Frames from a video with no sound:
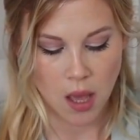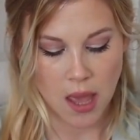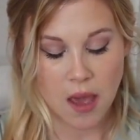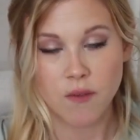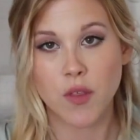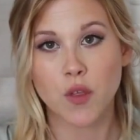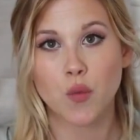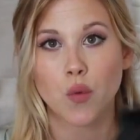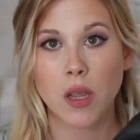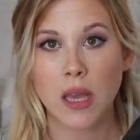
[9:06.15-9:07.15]
I have
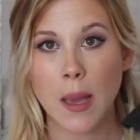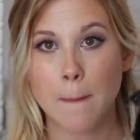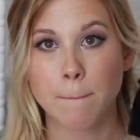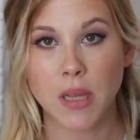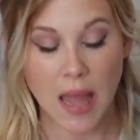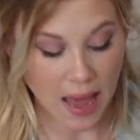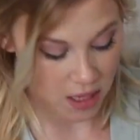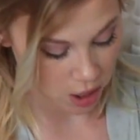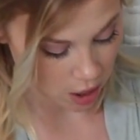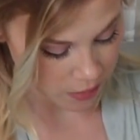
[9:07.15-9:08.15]
3
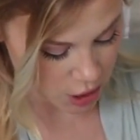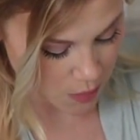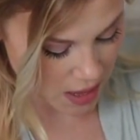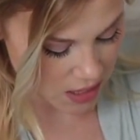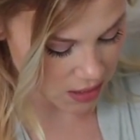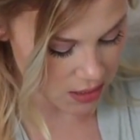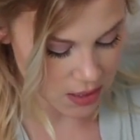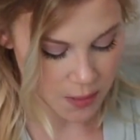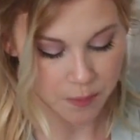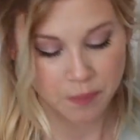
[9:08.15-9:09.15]
black garbage bags